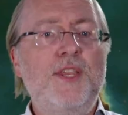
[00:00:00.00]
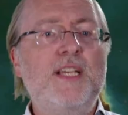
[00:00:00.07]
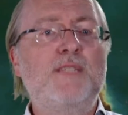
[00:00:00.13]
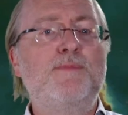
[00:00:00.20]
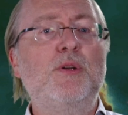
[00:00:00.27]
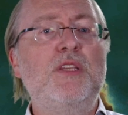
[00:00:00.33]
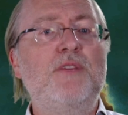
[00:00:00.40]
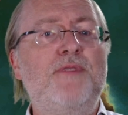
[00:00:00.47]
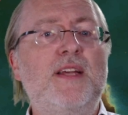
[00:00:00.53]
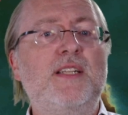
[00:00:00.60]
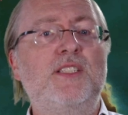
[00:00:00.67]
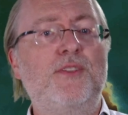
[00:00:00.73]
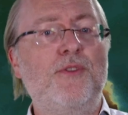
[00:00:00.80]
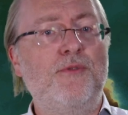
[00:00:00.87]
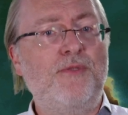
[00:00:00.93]
this
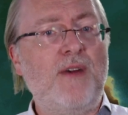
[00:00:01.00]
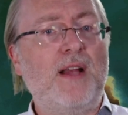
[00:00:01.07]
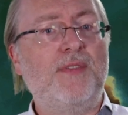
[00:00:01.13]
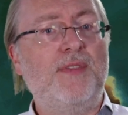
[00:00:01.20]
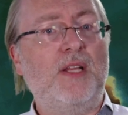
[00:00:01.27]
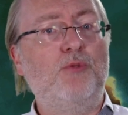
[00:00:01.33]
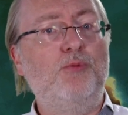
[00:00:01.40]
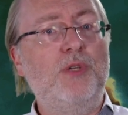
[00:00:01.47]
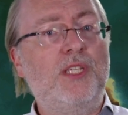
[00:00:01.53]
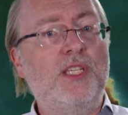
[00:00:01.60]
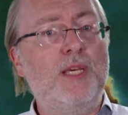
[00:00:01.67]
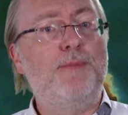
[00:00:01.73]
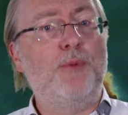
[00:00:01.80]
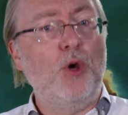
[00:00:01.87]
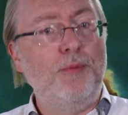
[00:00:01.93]
motivates the fact that we
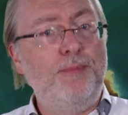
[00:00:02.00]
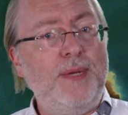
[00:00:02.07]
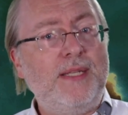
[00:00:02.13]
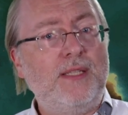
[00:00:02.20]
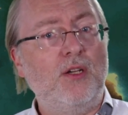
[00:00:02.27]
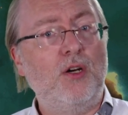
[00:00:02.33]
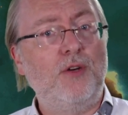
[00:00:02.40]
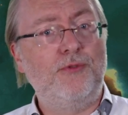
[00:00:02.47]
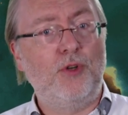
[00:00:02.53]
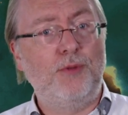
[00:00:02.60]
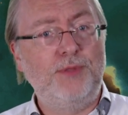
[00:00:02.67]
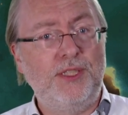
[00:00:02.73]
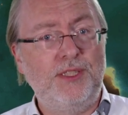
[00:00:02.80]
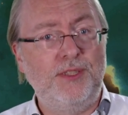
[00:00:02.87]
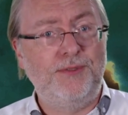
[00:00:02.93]
keep a bit of
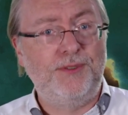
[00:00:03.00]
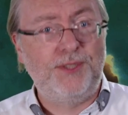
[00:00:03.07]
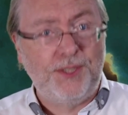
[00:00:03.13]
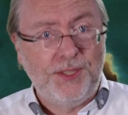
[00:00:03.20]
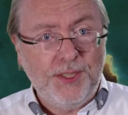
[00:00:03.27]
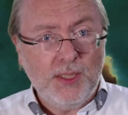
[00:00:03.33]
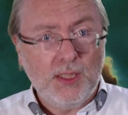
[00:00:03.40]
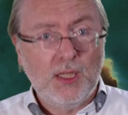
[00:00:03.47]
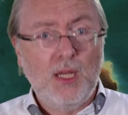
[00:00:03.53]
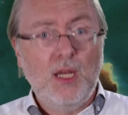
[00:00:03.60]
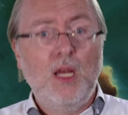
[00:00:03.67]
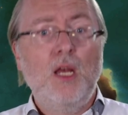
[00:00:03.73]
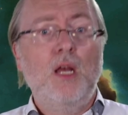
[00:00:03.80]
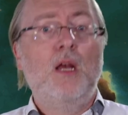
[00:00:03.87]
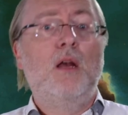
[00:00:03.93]
Objective-C,
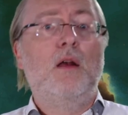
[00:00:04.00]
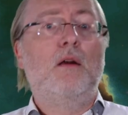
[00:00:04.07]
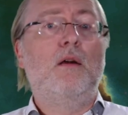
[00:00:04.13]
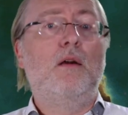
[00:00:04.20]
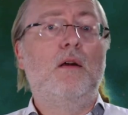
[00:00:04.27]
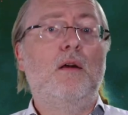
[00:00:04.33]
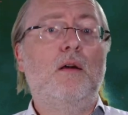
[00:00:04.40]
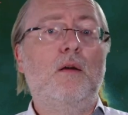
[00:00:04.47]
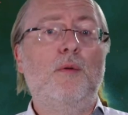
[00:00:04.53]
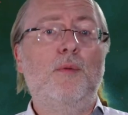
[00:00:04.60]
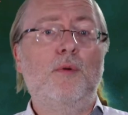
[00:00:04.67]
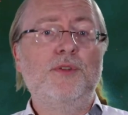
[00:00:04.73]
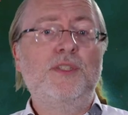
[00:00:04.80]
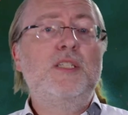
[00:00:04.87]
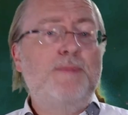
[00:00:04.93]

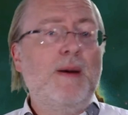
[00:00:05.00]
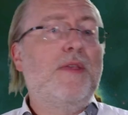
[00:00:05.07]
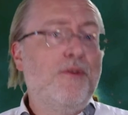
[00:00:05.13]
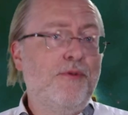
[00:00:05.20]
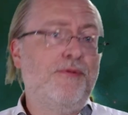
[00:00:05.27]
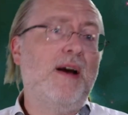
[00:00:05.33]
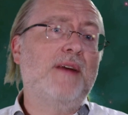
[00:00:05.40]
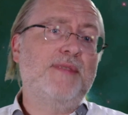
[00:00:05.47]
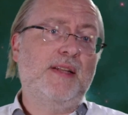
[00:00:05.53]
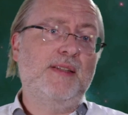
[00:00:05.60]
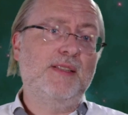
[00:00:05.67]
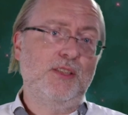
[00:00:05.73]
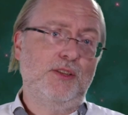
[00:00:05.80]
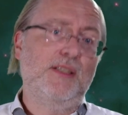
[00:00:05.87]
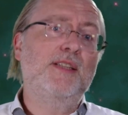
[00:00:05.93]
despite the fact that
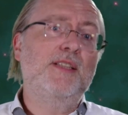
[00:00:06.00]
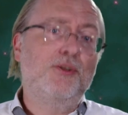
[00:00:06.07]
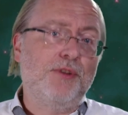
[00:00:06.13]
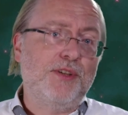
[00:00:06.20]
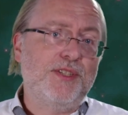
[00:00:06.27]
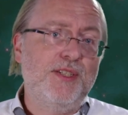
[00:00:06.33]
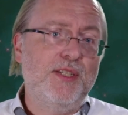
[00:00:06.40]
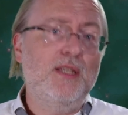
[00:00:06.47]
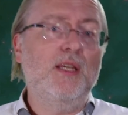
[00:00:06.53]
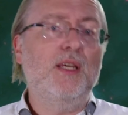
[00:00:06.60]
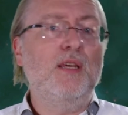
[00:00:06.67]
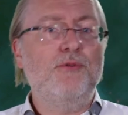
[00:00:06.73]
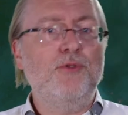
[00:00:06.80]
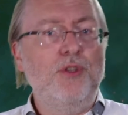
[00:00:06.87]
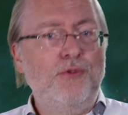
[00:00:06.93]
it's interesting,
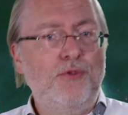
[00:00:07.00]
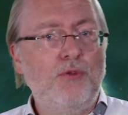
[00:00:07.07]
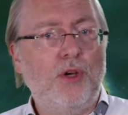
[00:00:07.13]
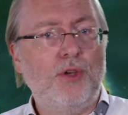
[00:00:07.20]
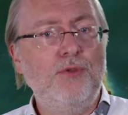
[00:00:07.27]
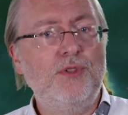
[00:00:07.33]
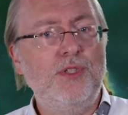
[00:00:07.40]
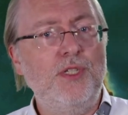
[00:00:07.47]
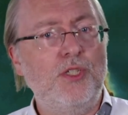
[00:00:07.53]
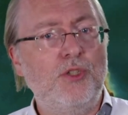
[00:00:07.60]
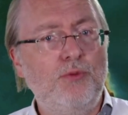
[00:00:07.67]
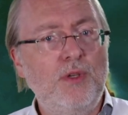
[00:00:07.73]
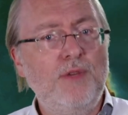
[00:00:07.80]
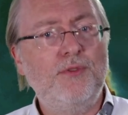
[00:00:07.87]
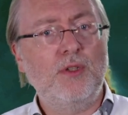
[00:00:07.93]
even if you are using
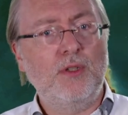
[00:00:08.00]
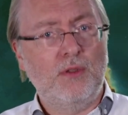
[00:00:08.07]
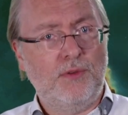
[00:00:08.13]
Swift,